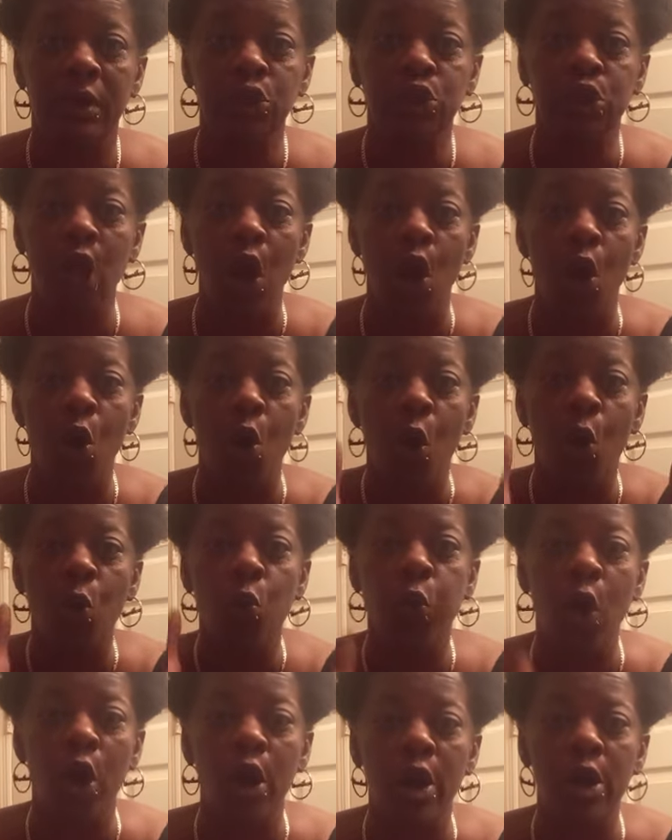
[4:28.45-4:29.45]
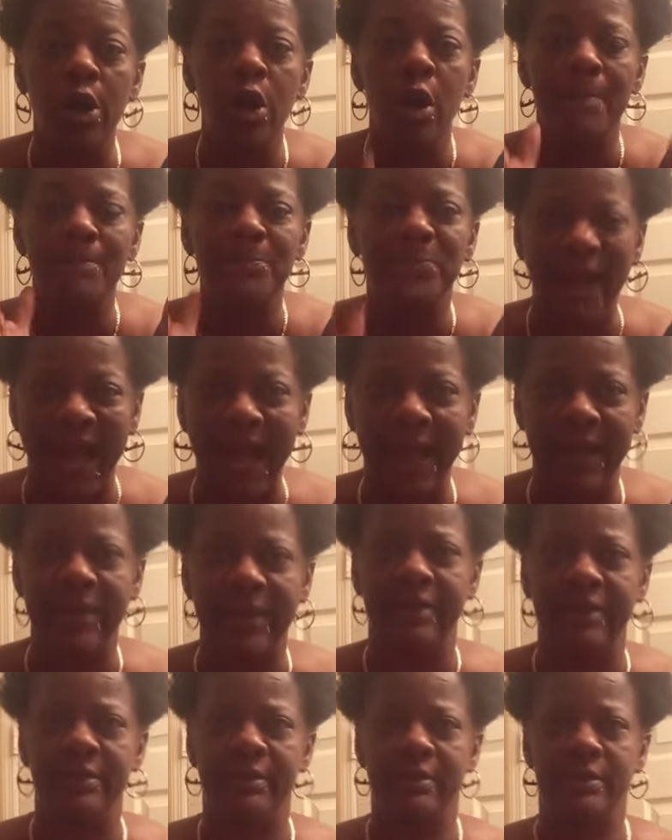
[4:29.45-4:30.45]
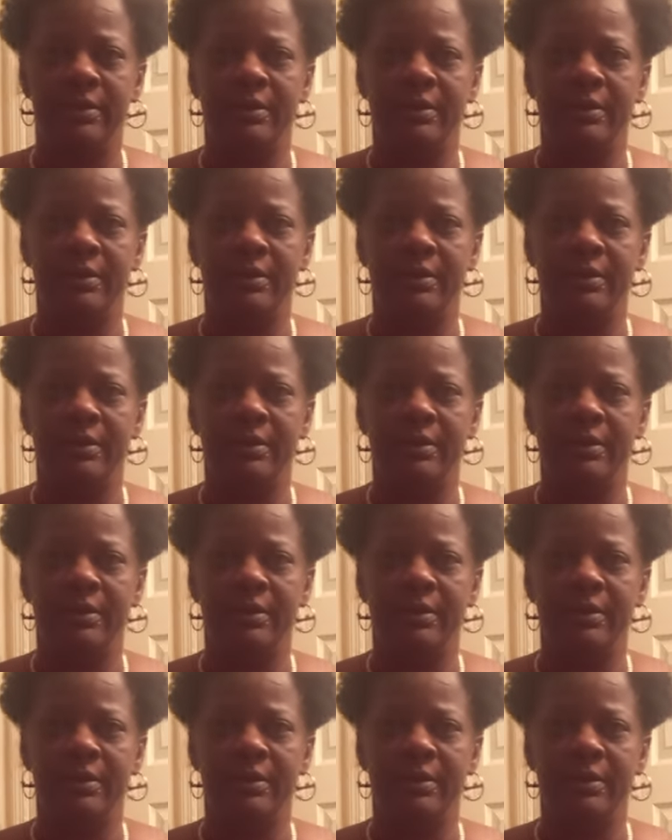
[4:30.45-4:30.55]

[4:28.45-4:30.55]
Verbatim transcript: Don't worry about it.